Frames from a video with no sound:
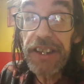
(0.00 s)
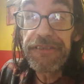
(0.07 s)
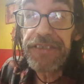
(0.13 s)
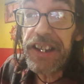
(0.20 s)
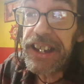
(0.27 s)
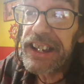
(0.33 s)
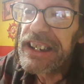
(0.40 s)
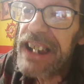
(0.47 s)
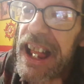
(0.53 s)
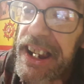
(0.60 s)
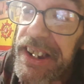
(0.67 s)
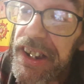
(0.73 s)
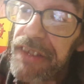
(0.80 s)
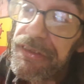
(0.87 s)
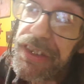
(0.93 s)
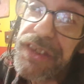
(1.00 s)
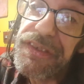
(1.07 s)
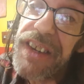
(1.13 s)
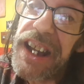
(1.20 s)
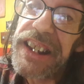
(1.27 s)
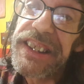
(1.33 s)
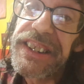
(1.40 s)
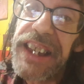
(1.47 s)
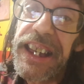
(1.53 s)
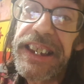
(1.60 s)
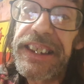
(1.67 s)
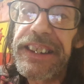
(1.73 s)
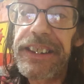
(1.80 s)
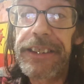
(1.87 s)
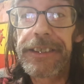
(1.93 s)
at fucking London, for fuck's
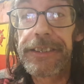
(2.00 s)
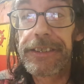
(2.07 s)
sake.